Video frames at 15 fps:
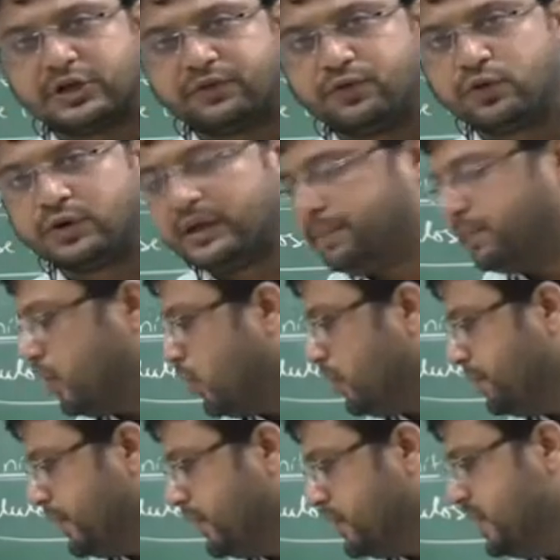if you keep
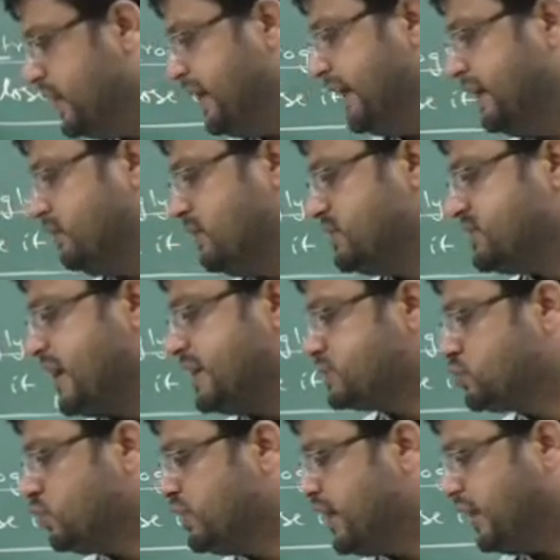open, it will start
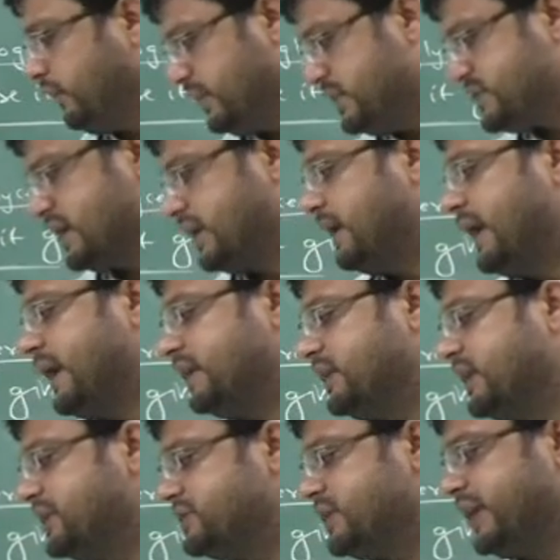to react with sunlight,
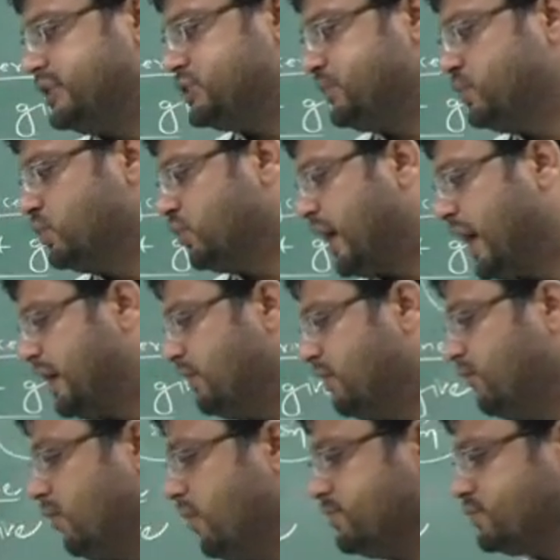that is H mu, and it will
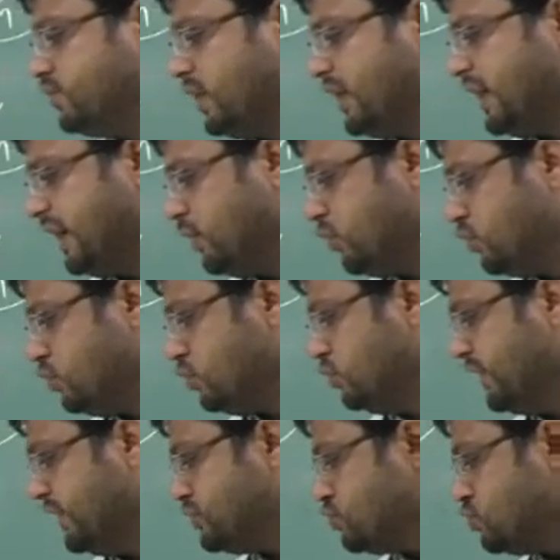forms what?
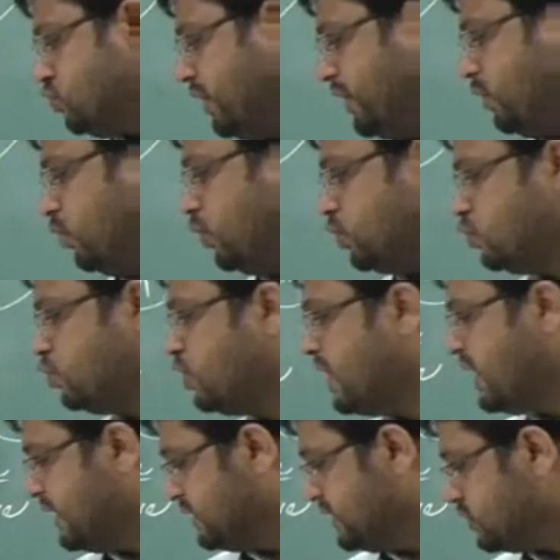NO2, H2 and O2.
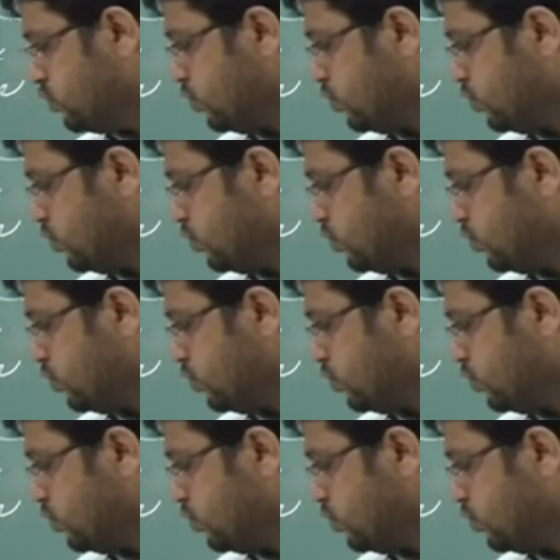This